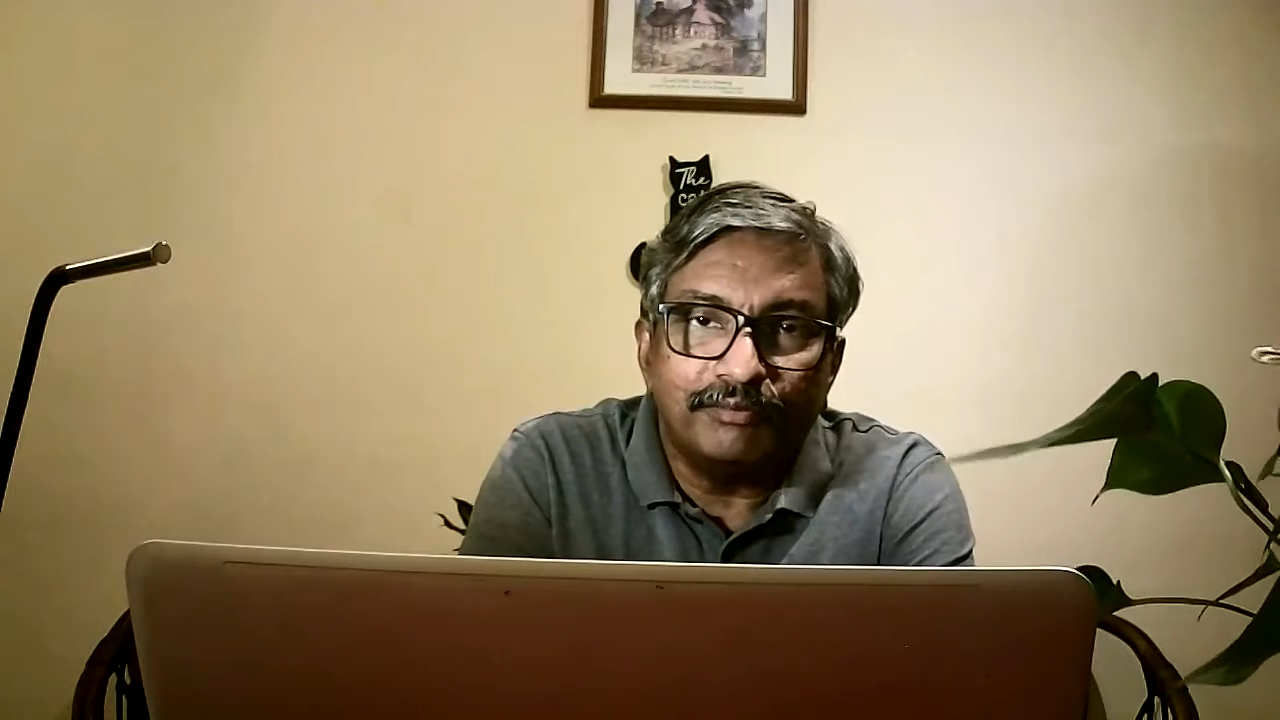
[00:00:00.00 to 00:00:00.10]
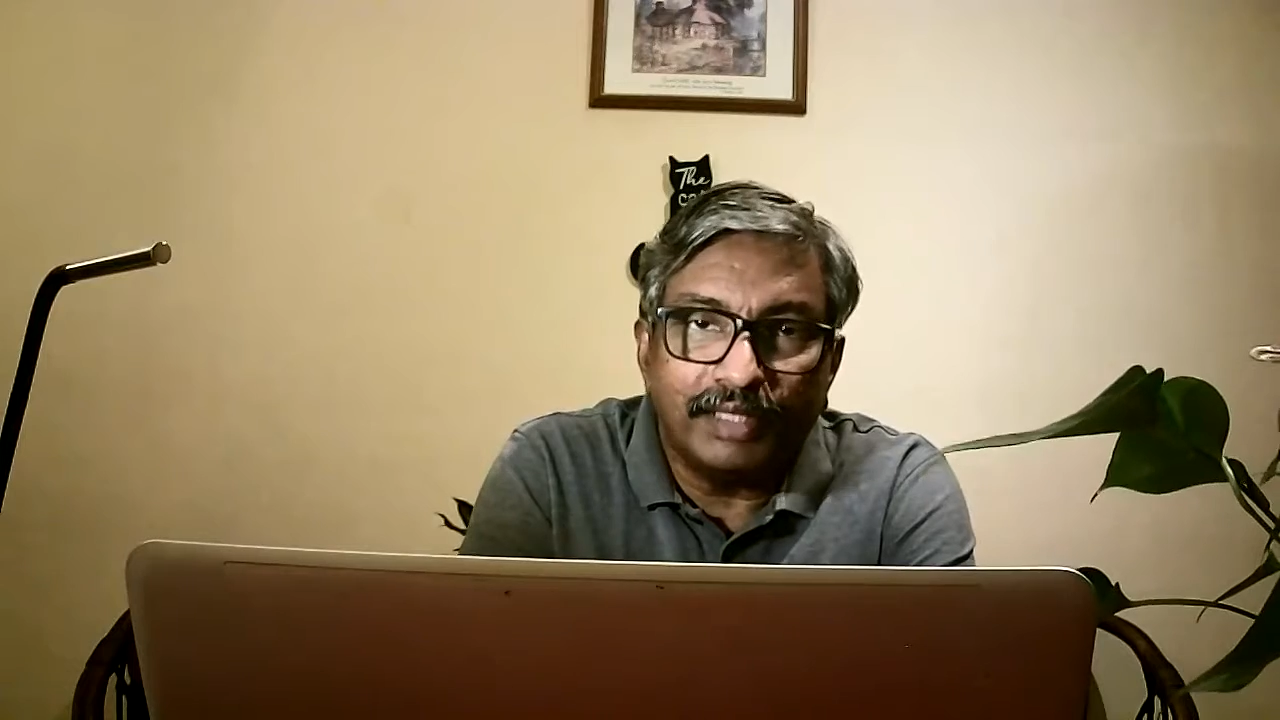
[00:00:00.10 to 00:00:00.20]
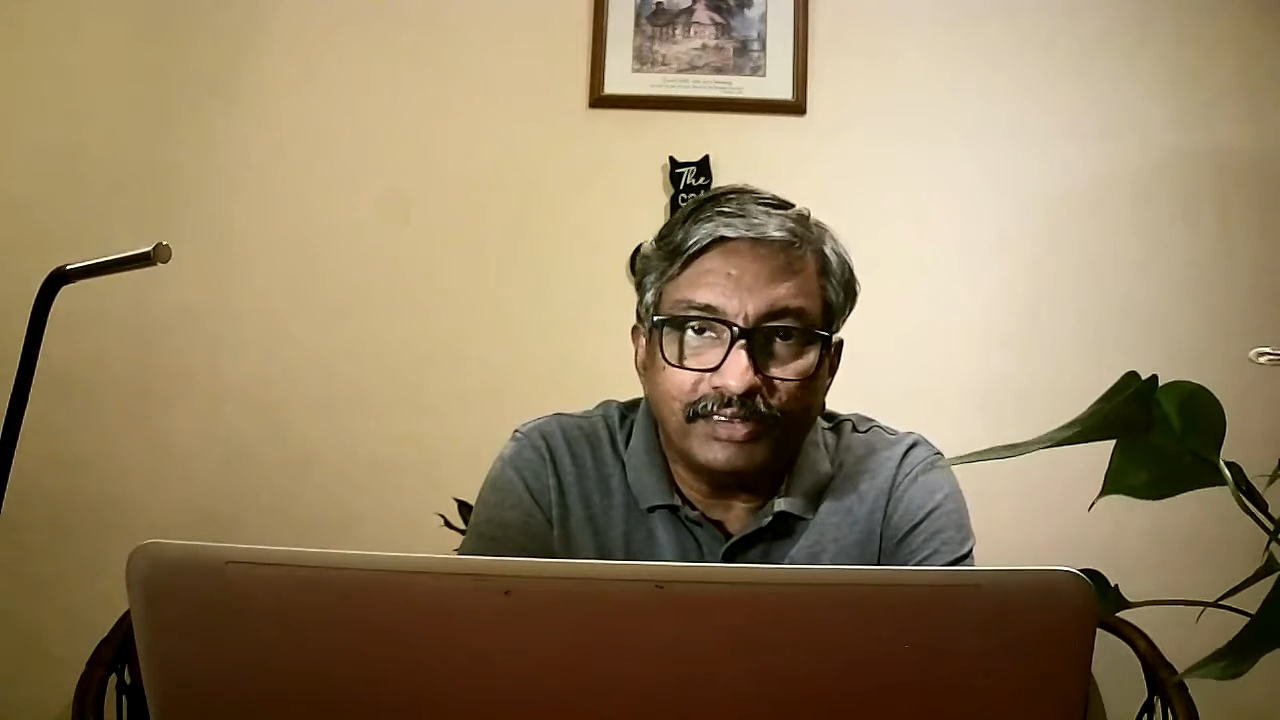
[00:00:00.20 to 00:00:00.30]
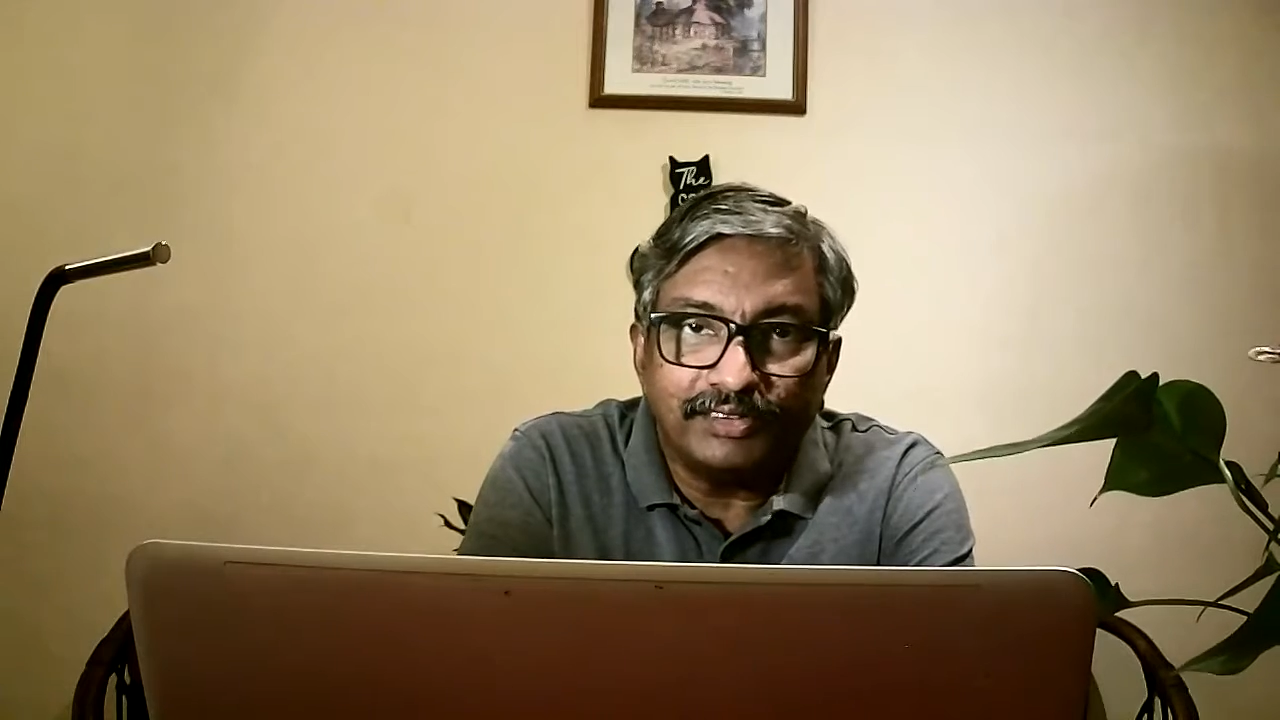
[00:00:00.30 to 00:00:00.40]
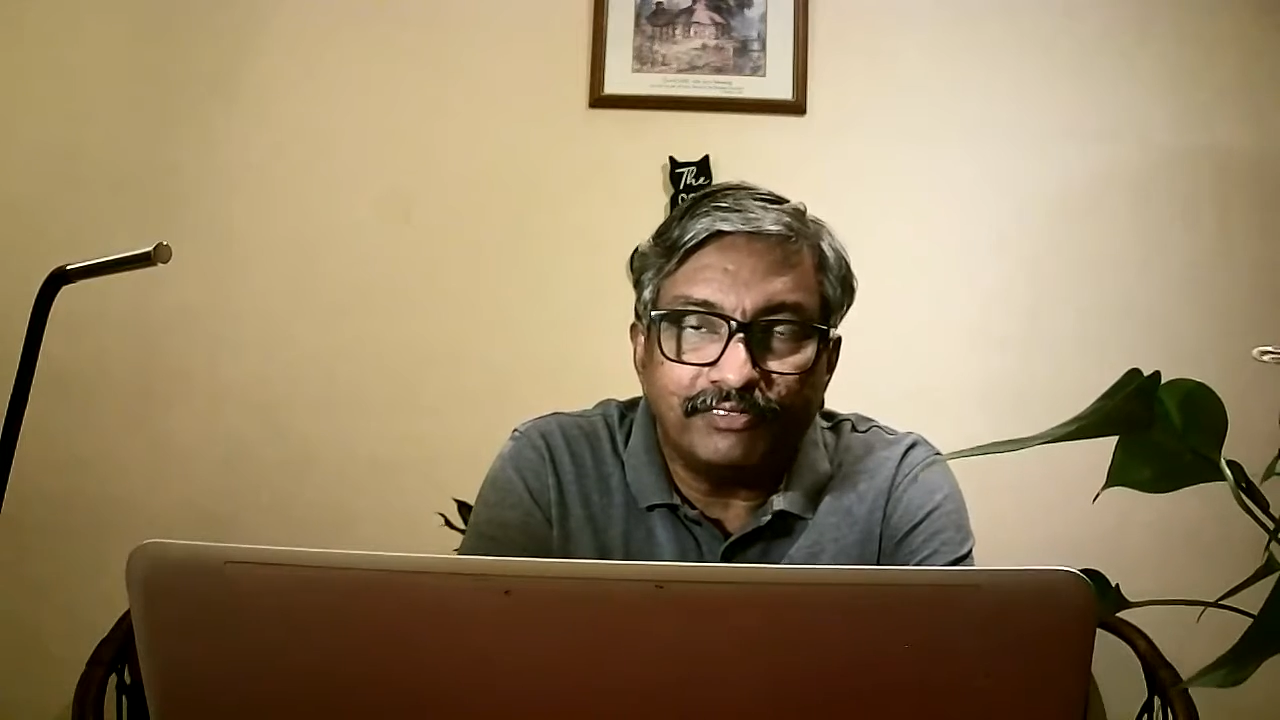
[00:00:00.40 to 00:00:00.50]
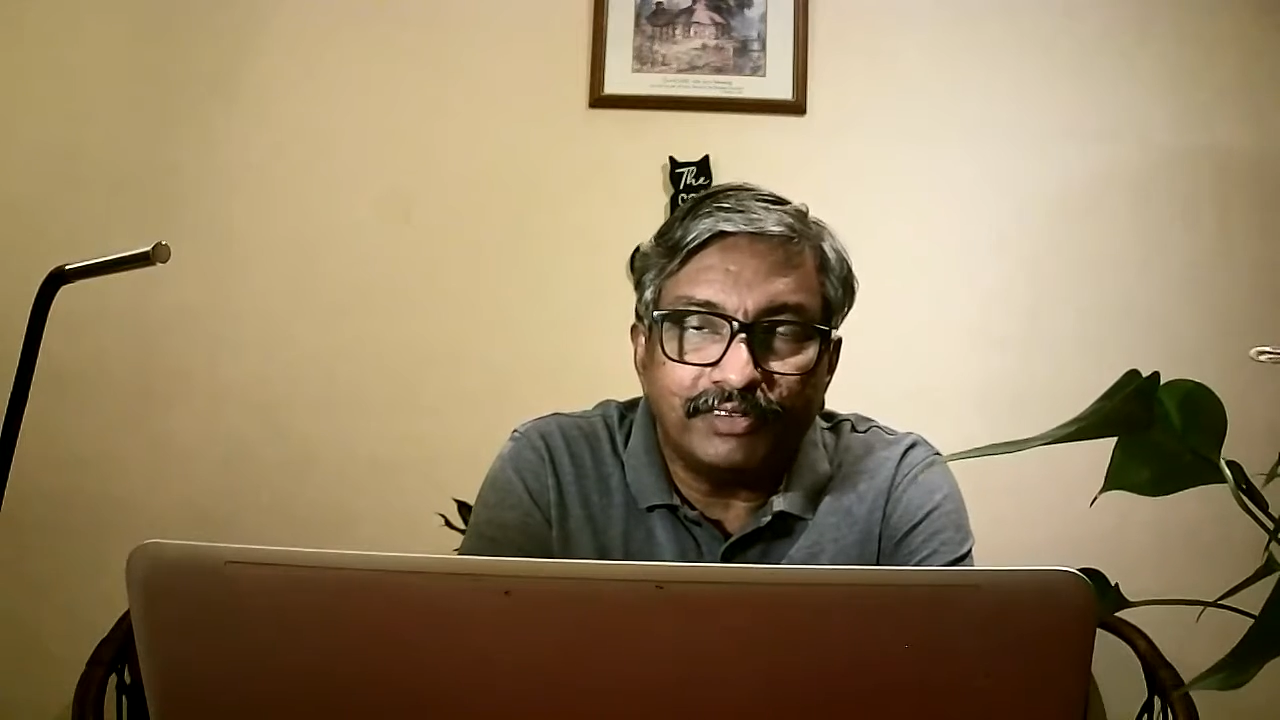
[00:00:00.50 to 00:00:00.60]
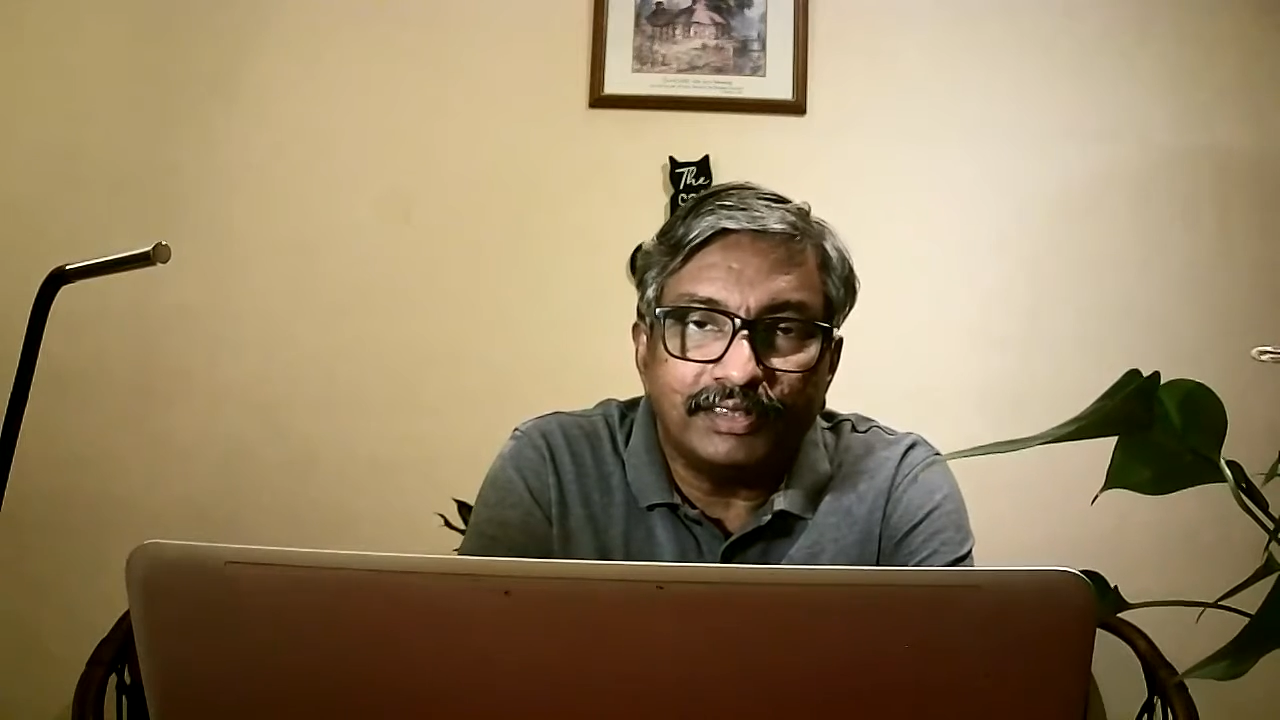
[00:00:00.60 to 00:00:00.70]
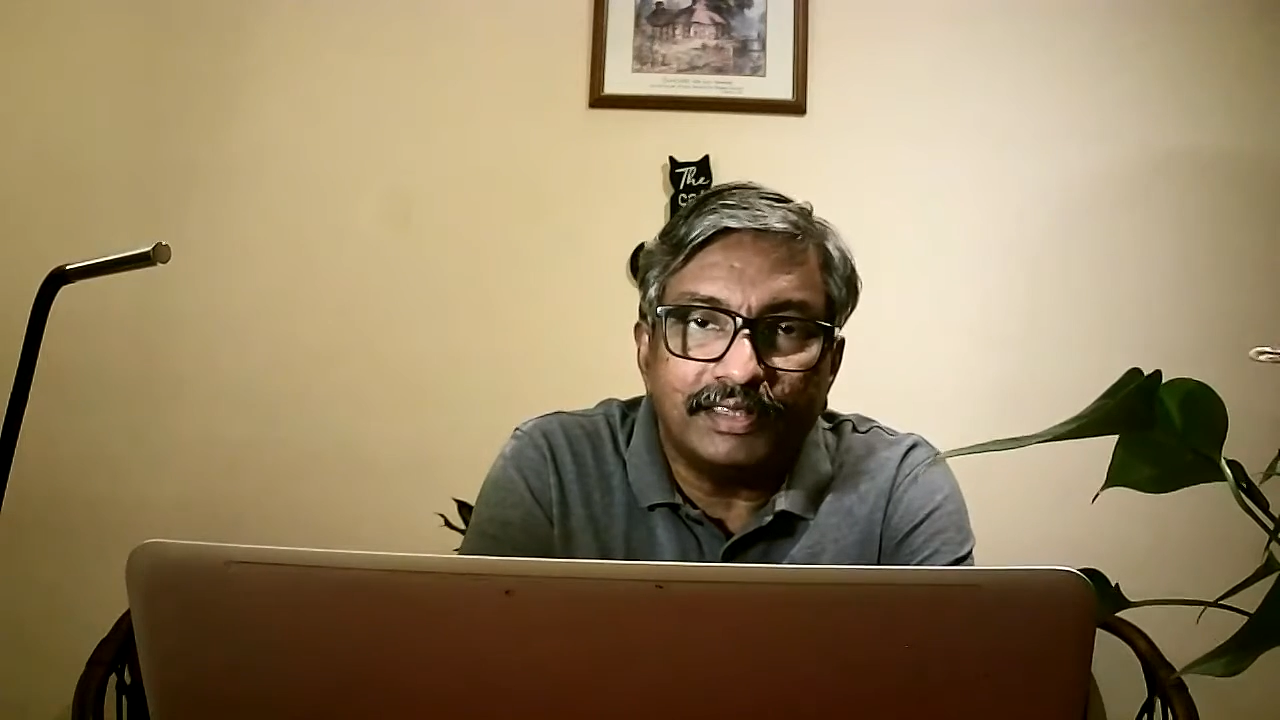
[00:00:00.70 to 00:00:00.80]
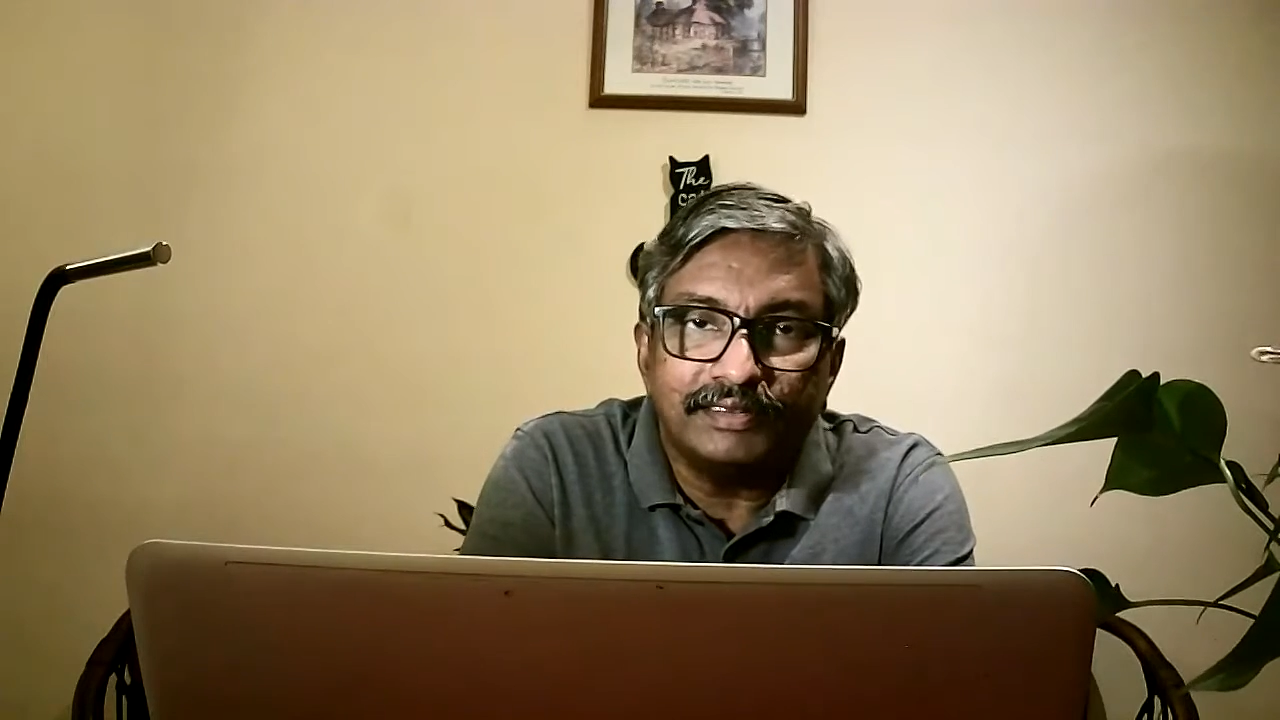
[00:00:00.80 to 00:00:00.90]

my driving